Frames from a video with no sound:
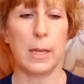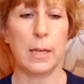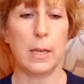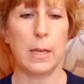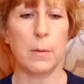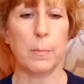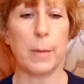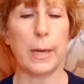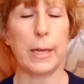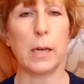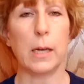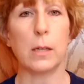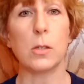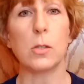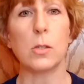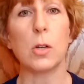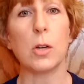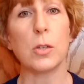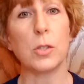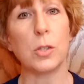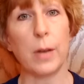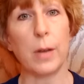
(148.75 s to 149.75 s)
My youngest
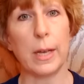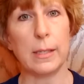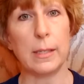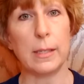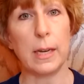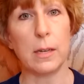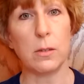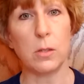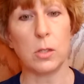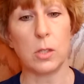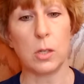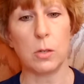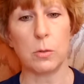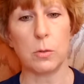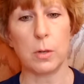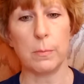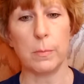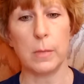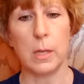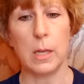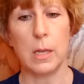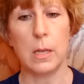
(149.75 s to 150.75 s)
also has Down
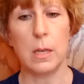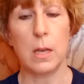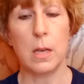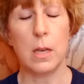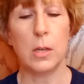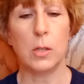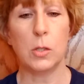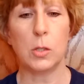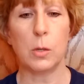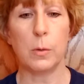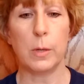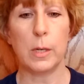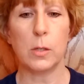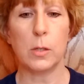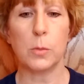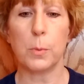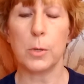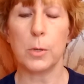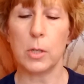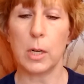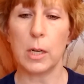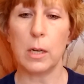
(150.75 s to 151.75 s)
syndrome, so it is
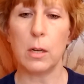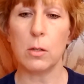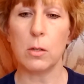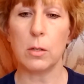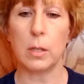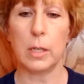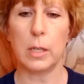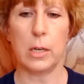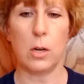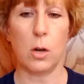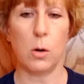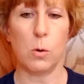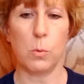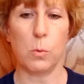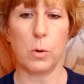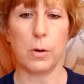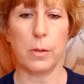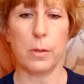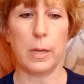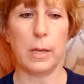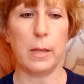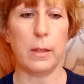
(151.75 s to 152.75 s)
particularly
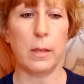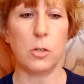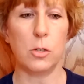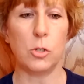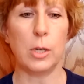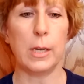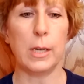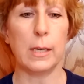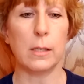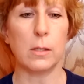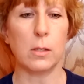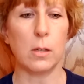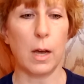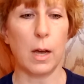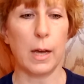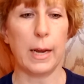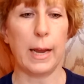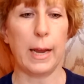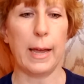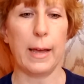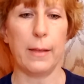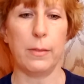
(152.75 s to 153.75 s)
noteworthy that she has
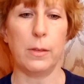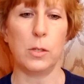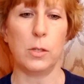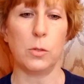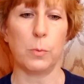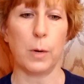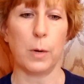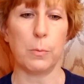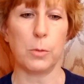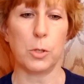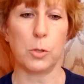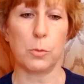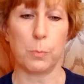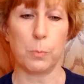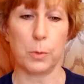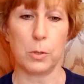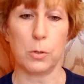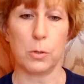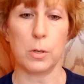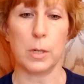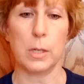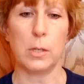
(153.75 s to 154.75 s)
not had these
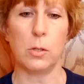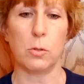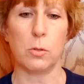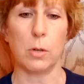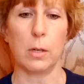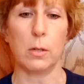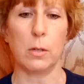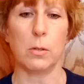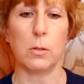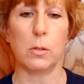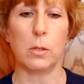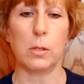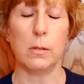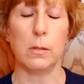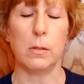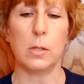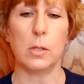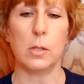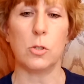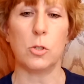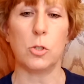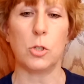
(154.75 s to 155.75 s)
respiratory struggles,
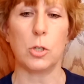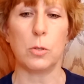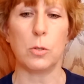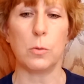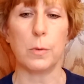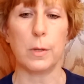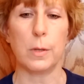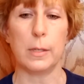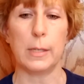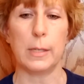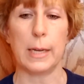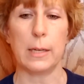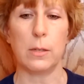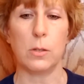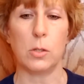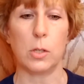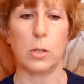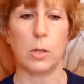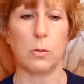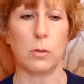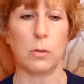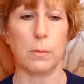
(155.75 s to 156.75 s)
since children with Down
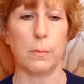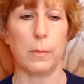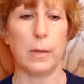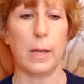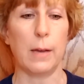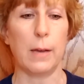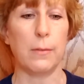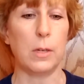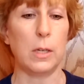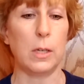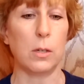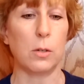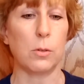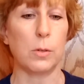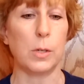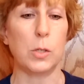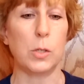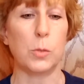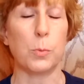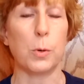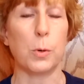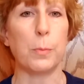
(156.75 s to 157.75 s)
syndrome have an
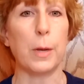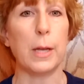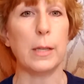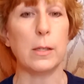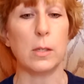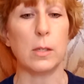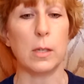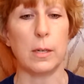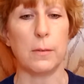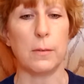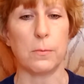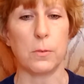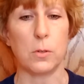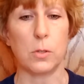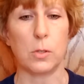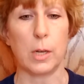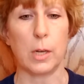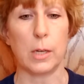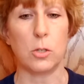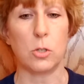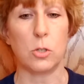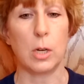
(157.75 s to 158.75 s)
increased propensity for
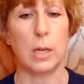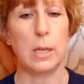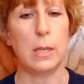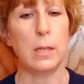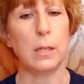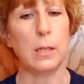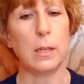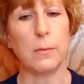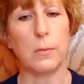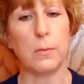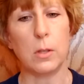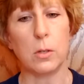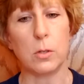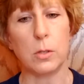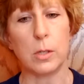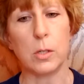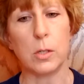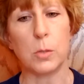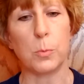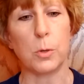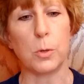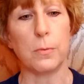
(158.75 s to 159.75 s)
such, given their
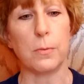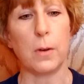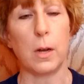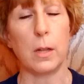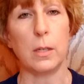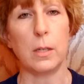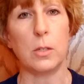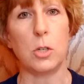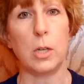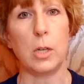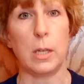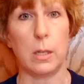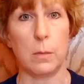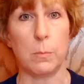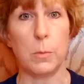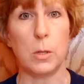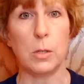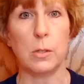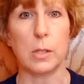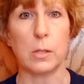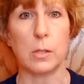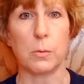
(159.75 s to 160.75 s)
dysmorphology and
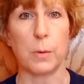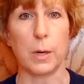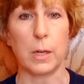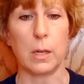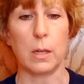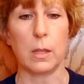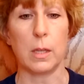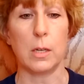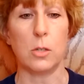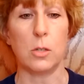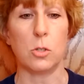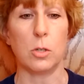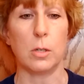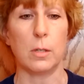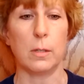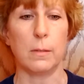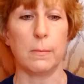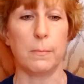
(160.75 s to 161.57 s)
immune dysregulation.